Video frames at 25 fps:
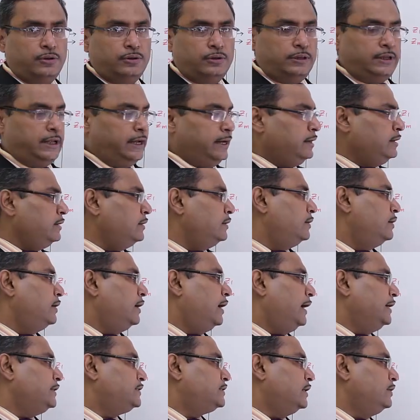then
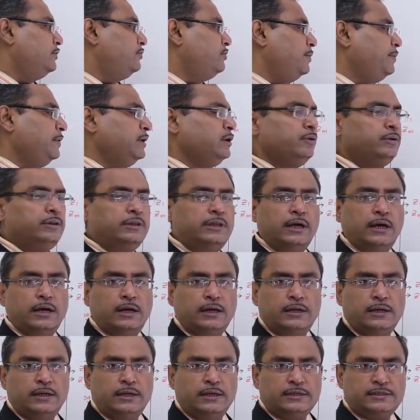I shall remain with
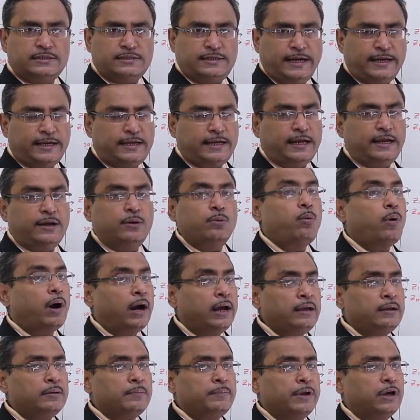the state A.
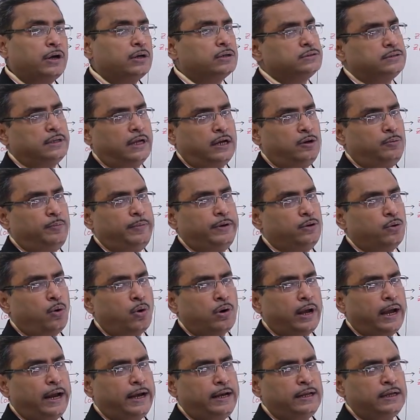Why? Because there will be no
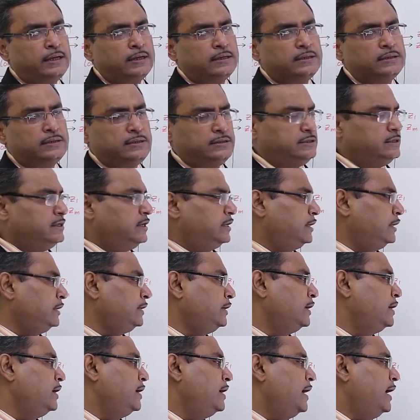carry
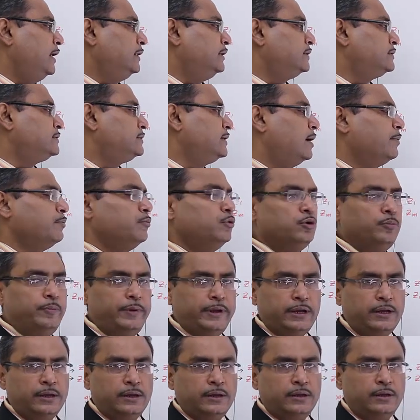generated and the sum will
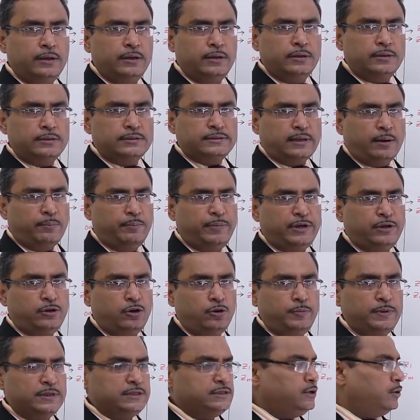be sum bit
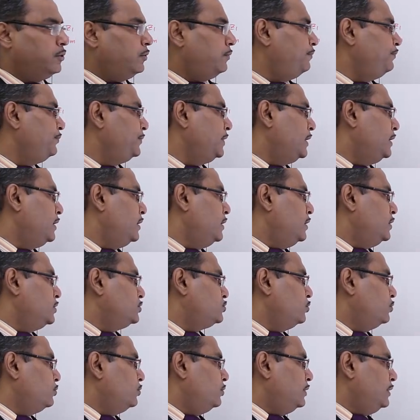will be 0.
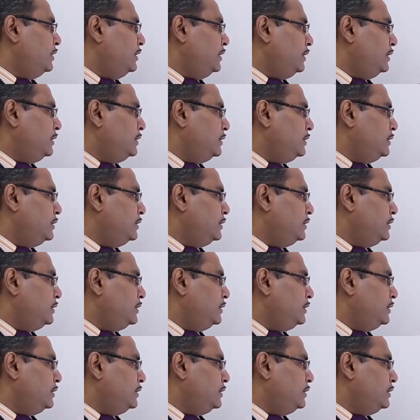So